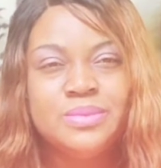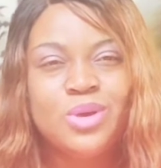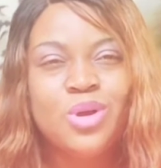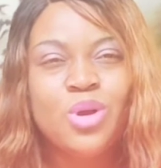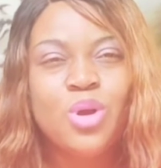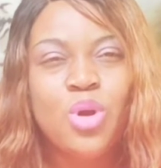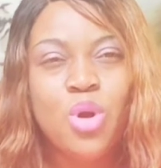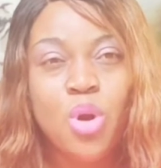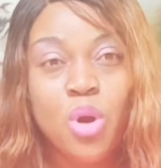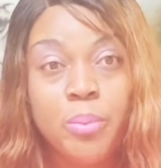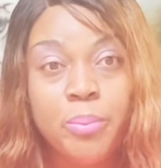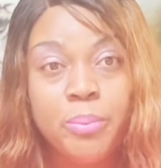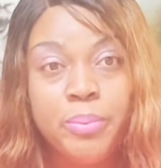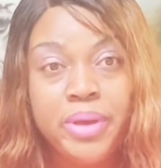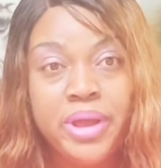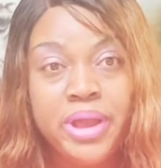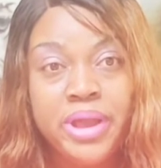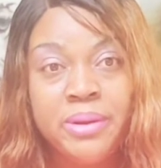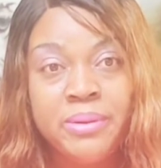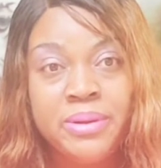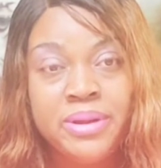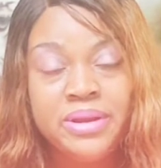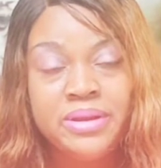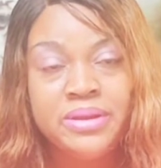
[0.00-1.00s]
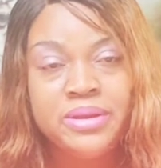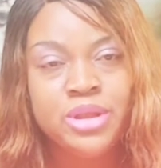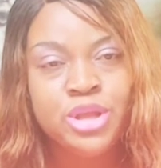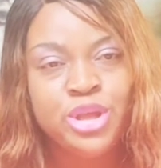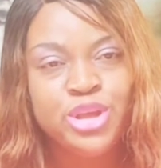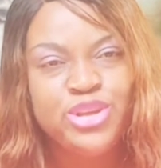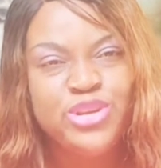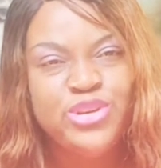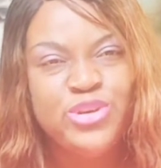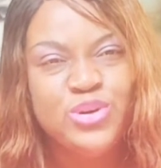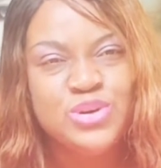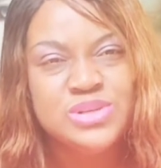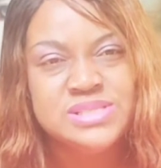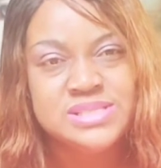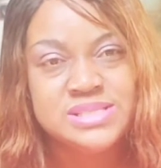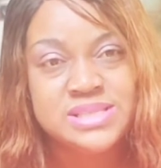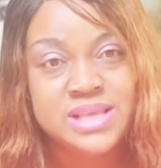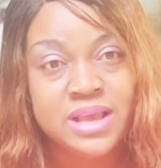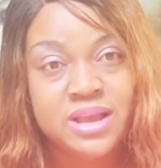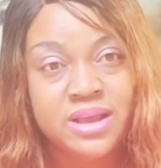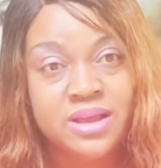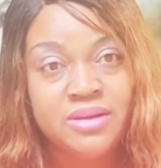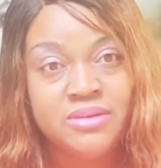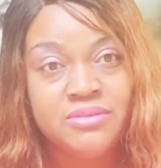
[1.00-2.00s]
Comparing
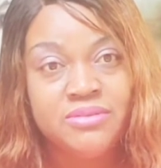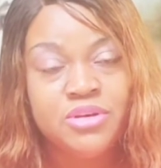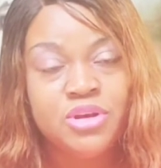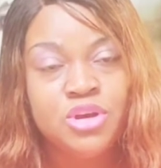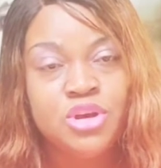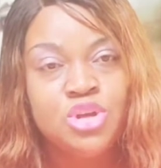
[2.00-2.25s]
yourself